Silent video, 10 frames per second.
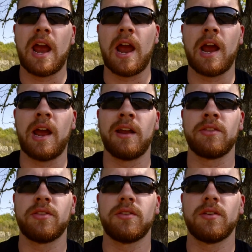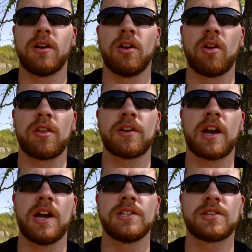and a lot of the
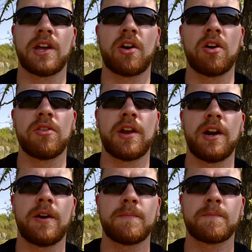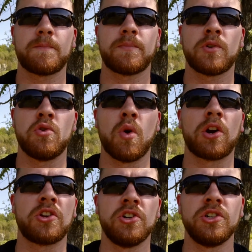guys that are there, who are
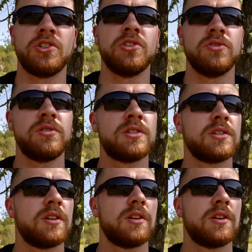good dudes,